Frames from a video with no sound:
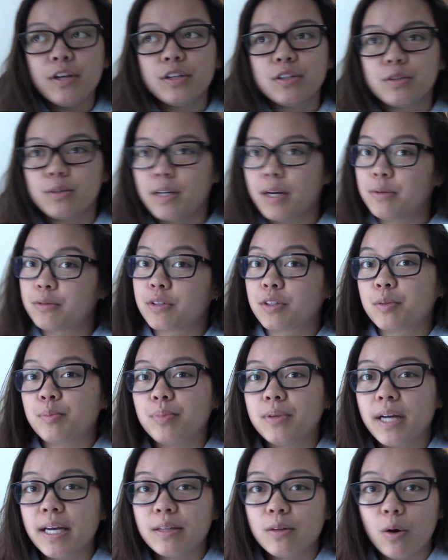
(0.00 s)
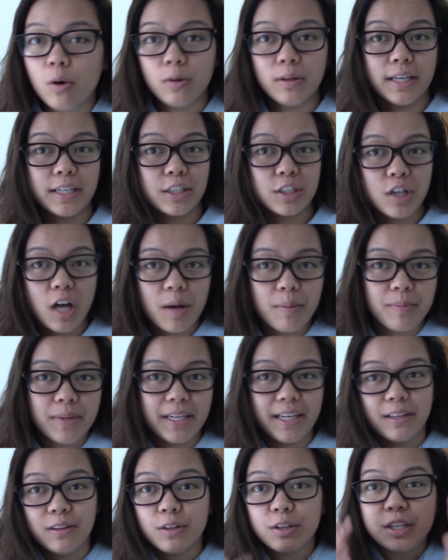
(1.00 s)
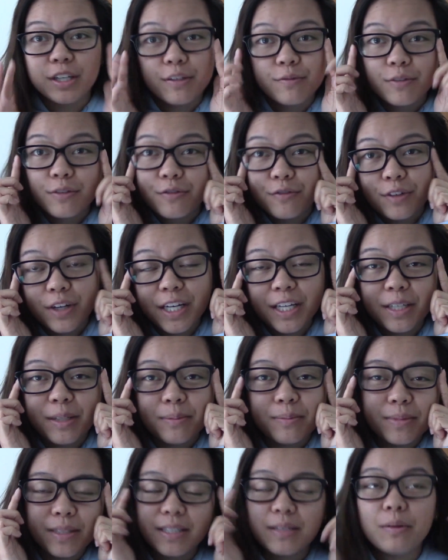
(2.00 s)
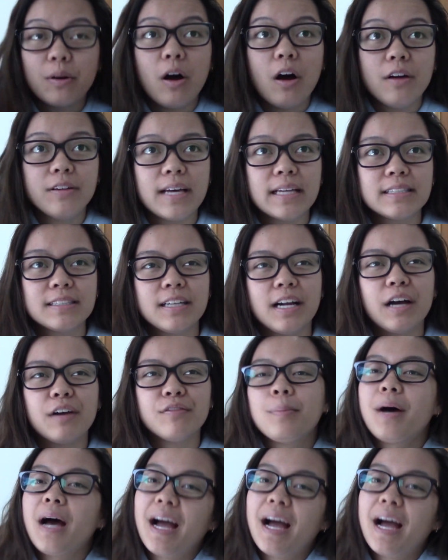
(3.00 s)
So then I was gonna plan the whole like shopping and looking for frames and all that stuff.